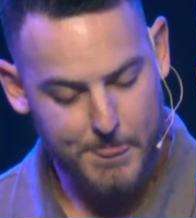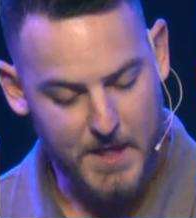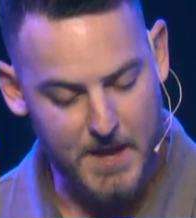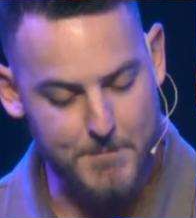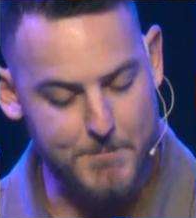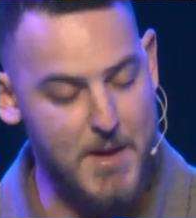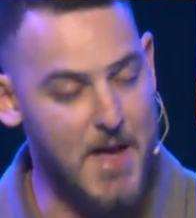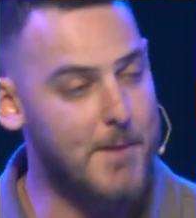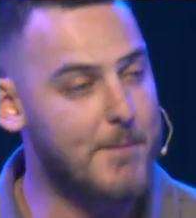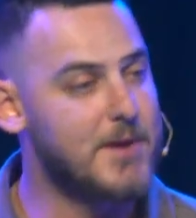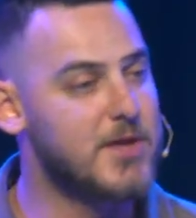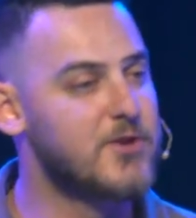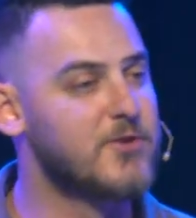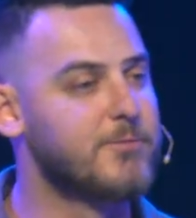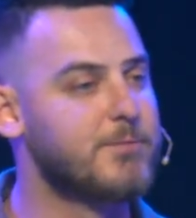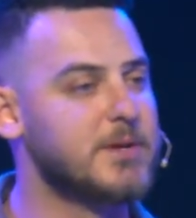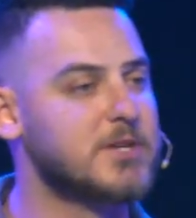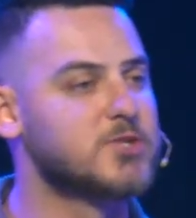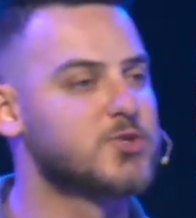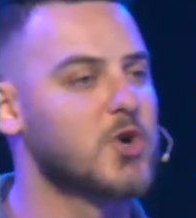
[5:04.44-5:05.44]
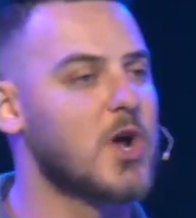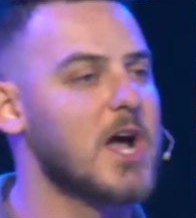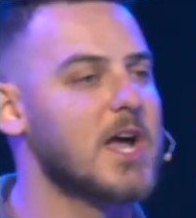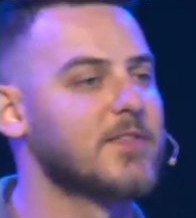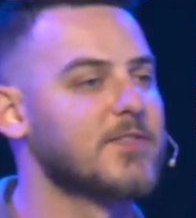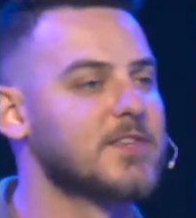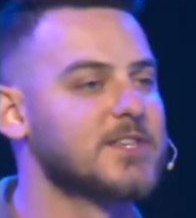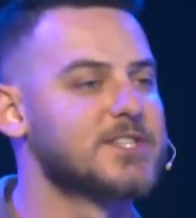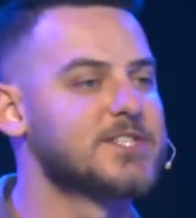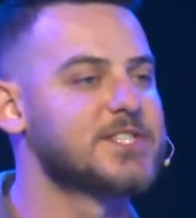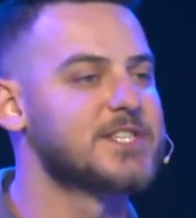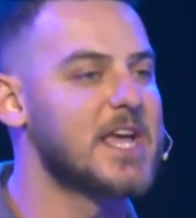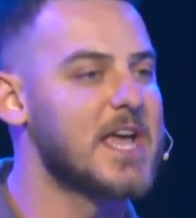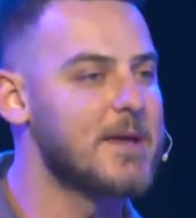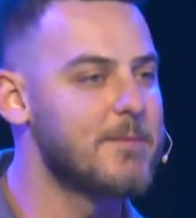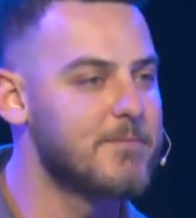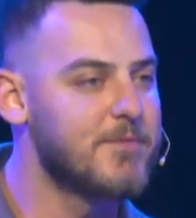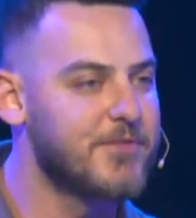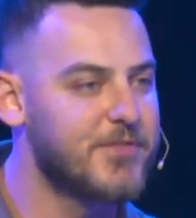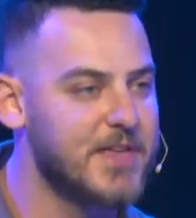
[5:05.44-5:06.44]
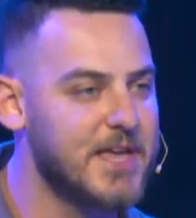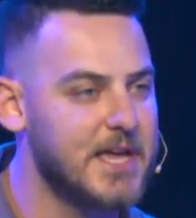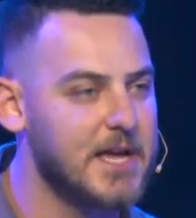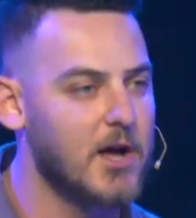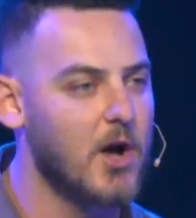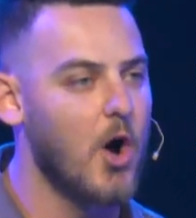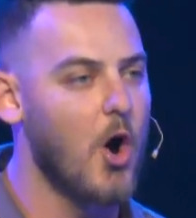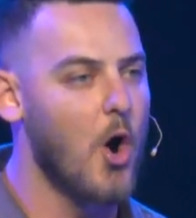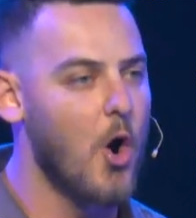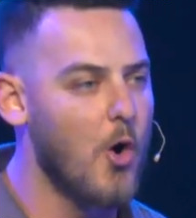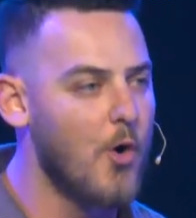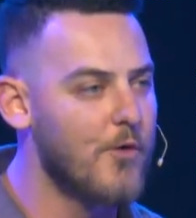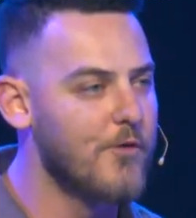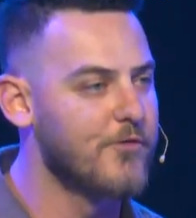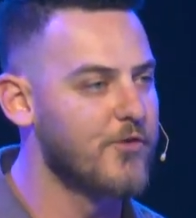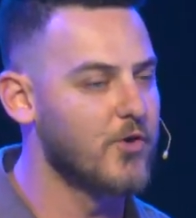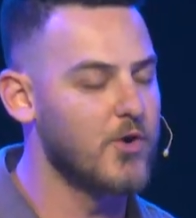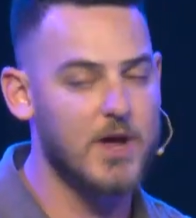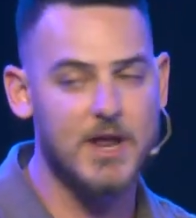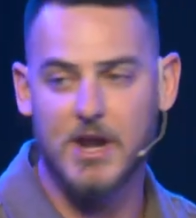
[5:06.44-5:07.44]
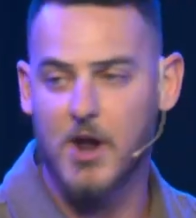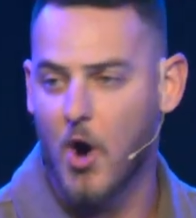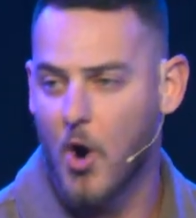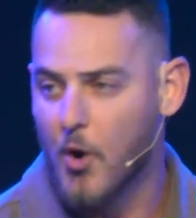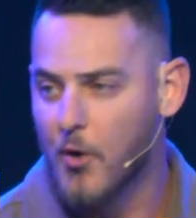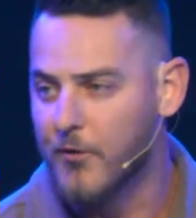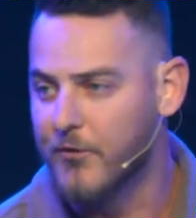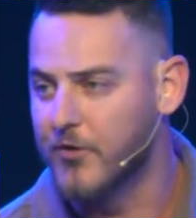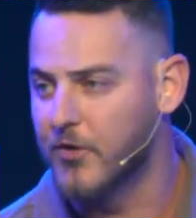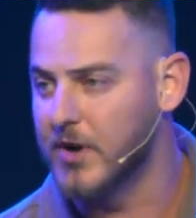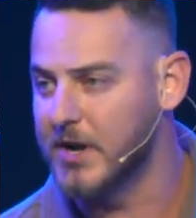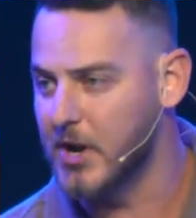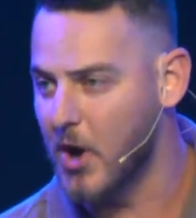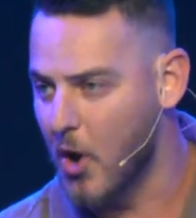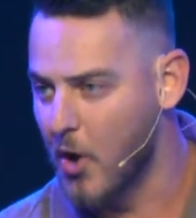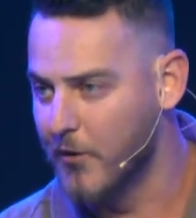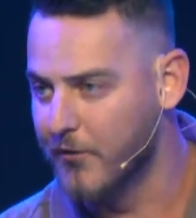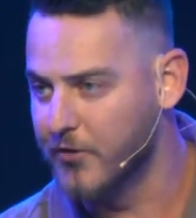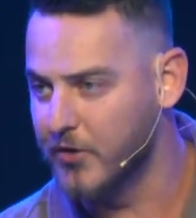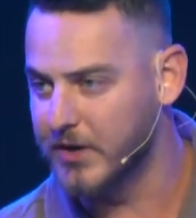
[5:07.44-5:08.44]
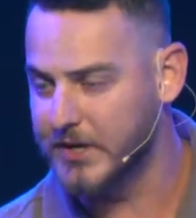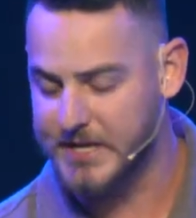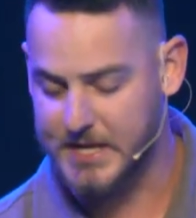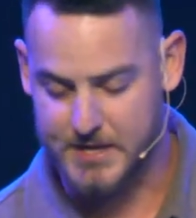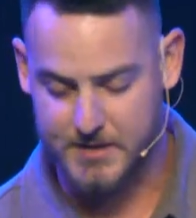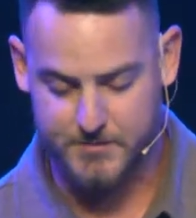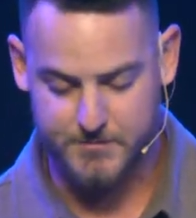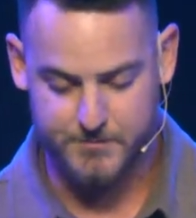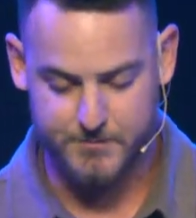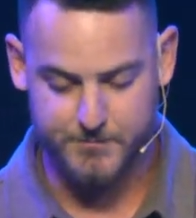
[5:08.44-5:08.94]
And maybe you've been trying the same thing over and over and over again.